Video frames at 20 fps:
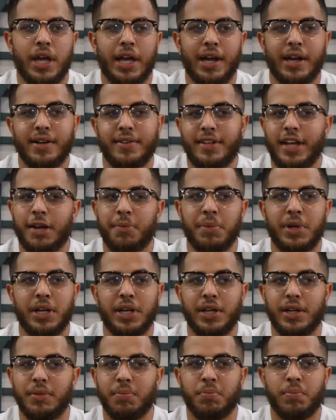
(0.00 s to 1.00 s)
could take
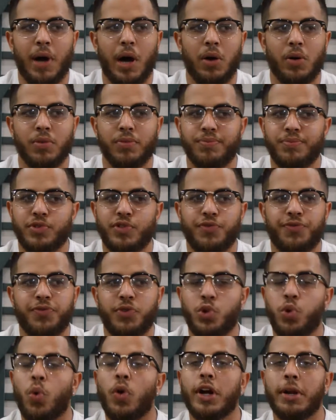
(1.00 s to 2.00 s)
me about
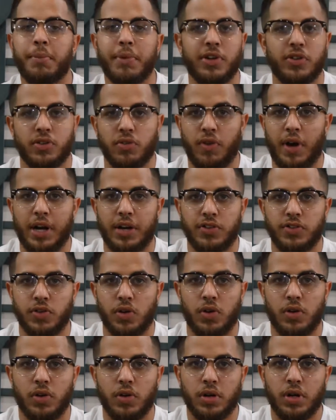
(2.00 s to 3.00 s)
20 minutes to write a
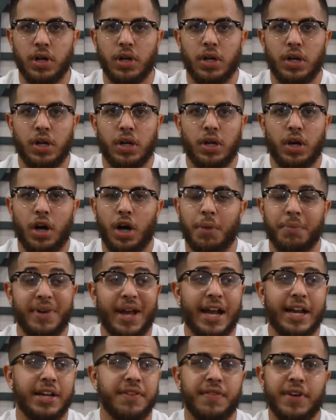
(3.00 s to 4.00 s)
song.
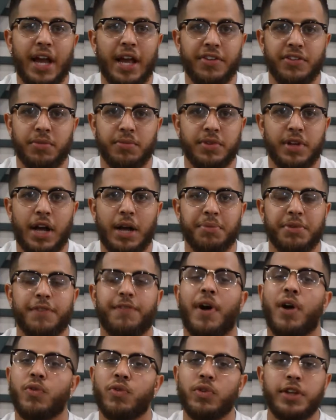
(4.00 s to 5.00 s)
Not even that sometimes.
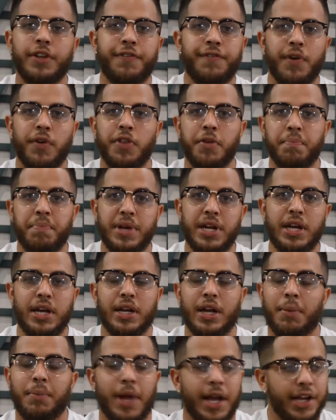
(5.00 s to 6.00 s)
If I really feel the beat
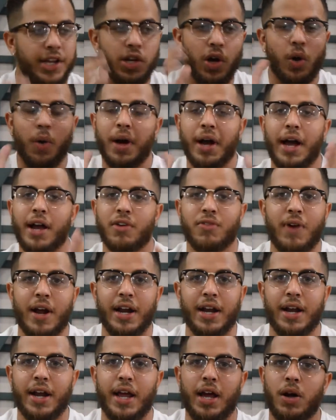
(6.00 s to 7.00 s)
and I'm like, yo, I gotta
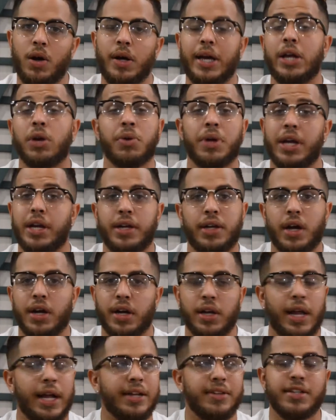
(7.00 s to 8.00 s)
write it now, it'll get done
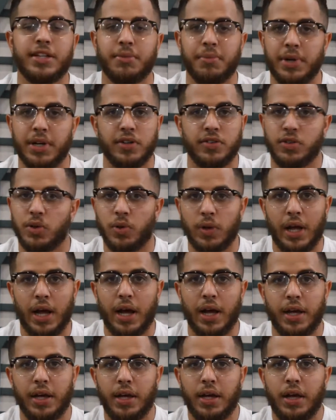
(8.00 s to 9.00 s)
in like 10 minutes, no
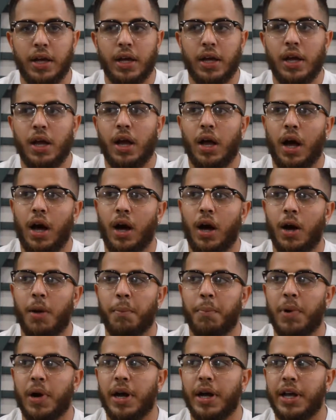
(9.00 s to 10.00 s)
lie.
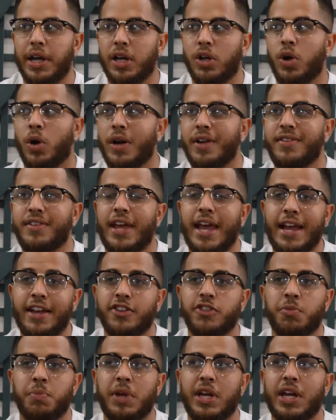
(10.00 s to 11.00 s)
But you know, it
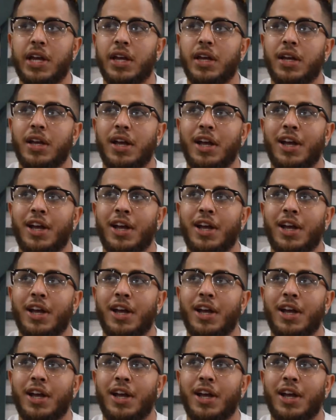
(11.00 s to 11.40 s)
takes me